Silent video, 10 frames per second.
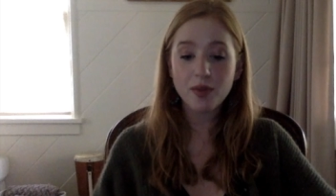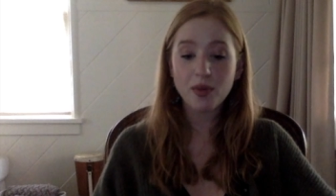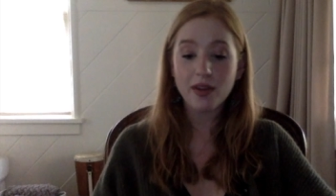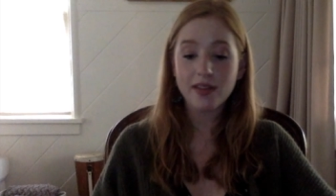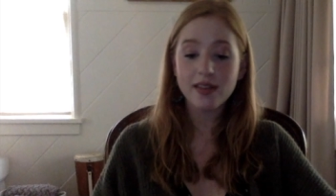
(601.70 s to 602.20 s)
for
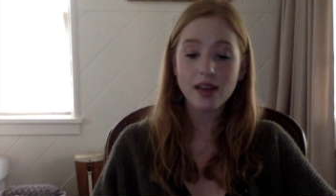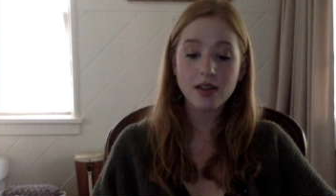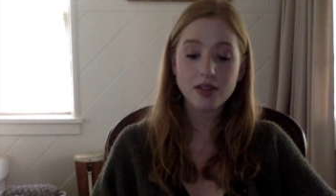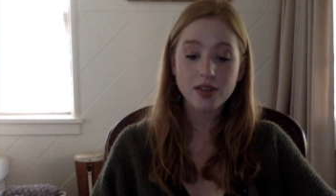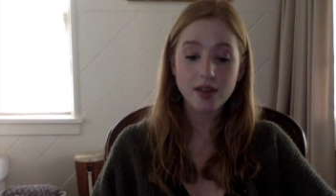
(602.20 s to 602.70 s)

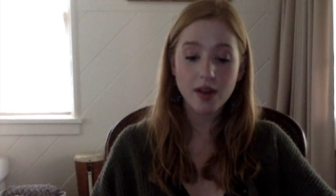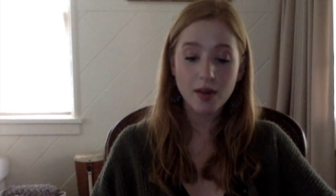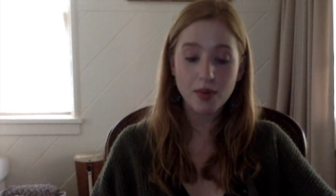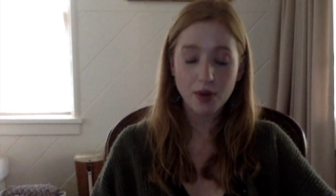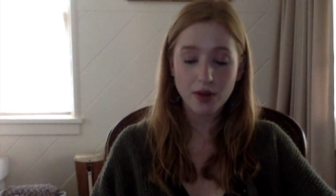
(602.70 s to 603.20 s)
presentation
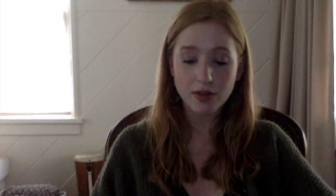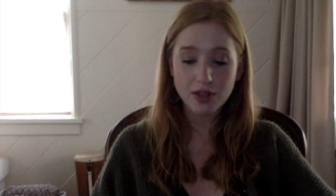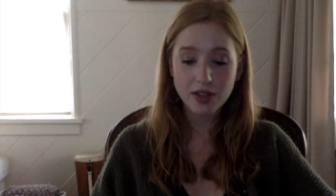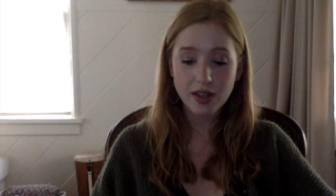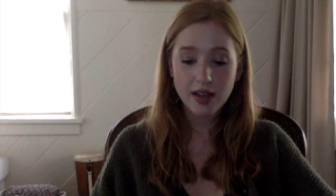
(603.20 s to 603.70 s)

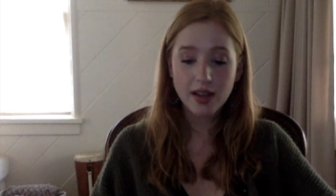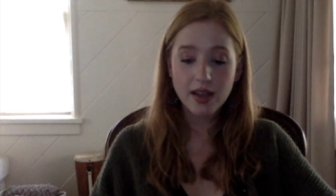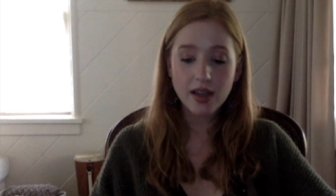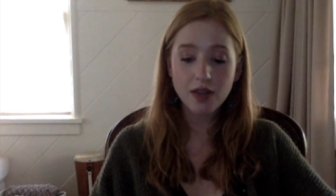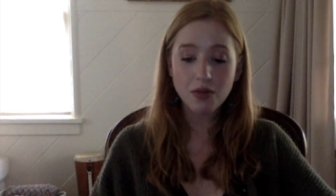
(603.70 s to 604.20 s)
approached,
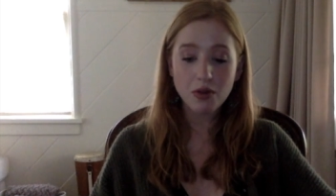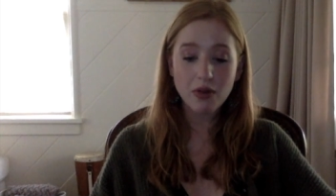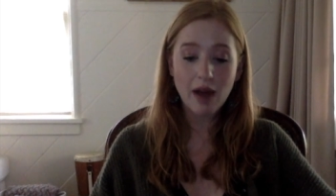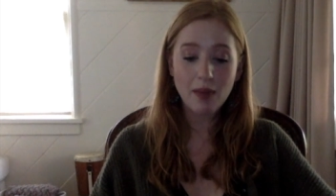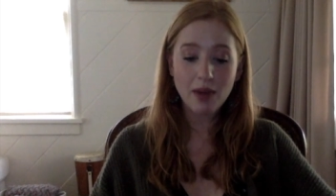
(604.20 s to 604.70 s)
he grew
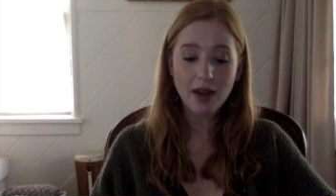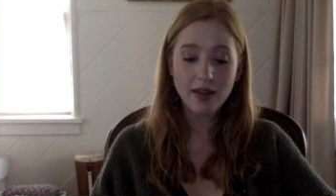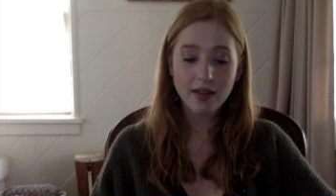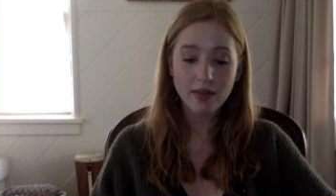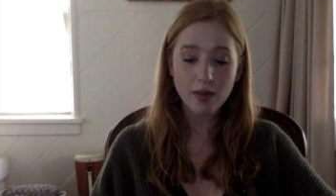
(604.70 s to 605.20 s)

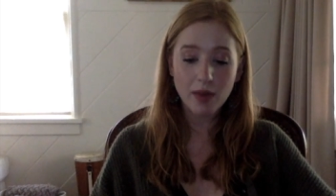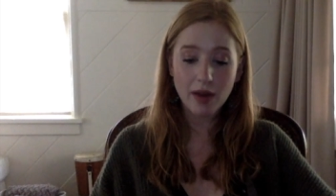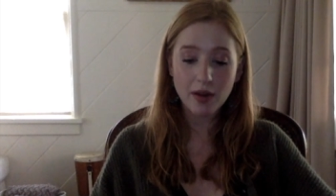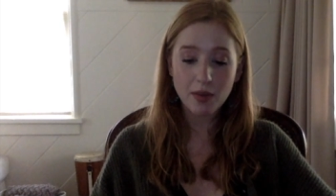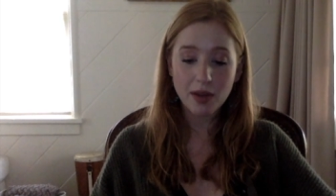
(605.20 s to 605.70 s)
apprehensive
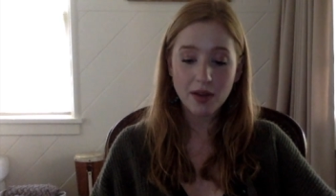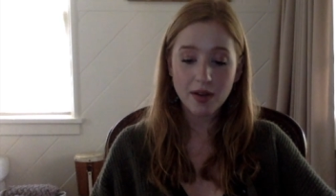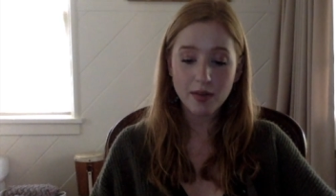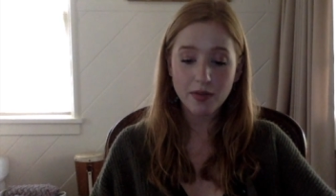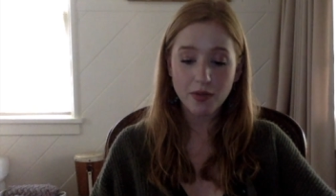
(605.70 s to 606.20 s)
about
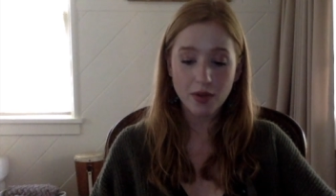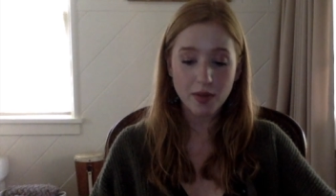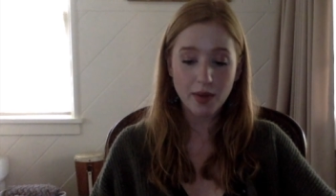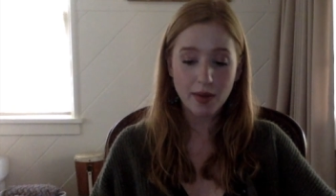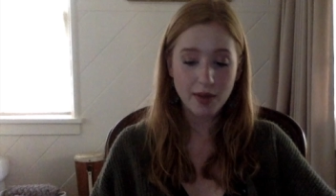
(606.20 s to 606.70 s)
appearing before the
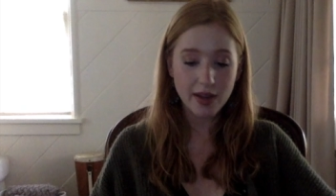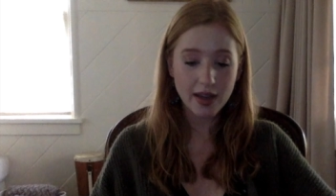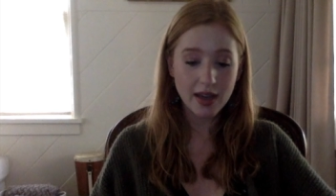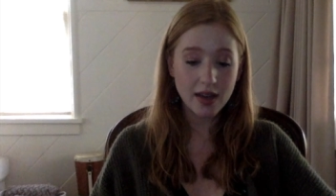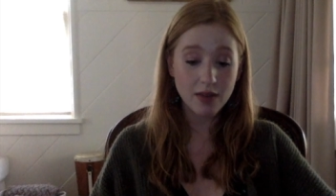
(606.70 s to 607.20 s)
public
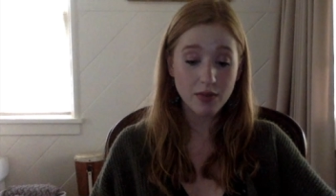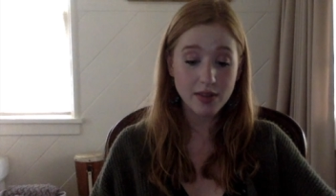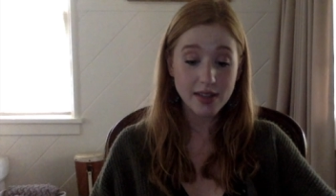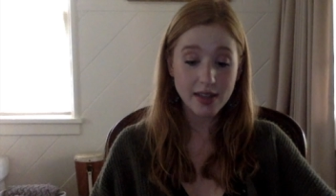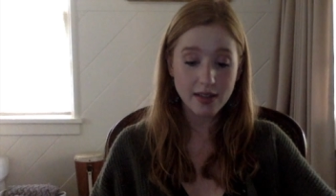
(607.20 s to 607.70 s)
in a
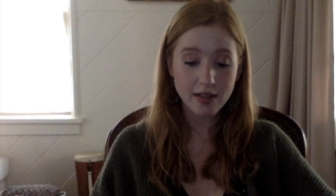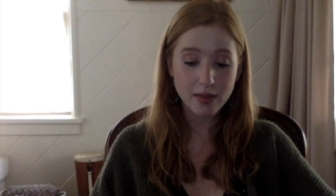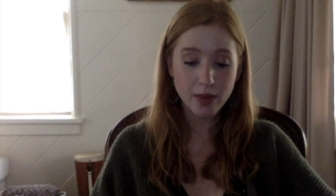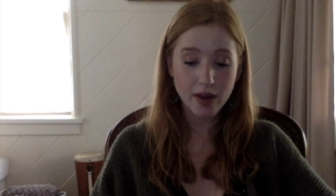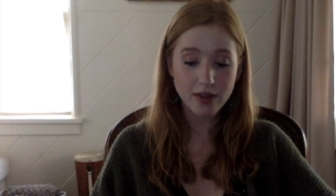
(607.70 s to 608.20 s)
ridiculous
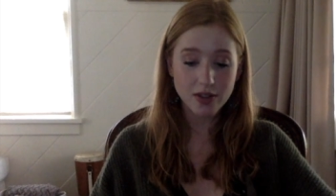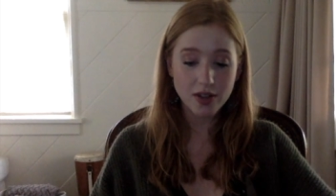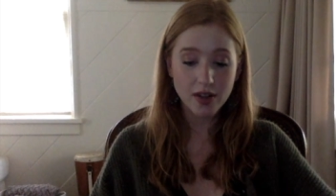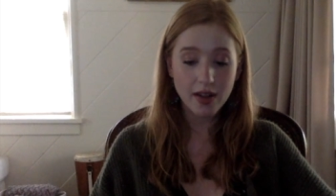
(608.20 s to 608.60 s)
posture,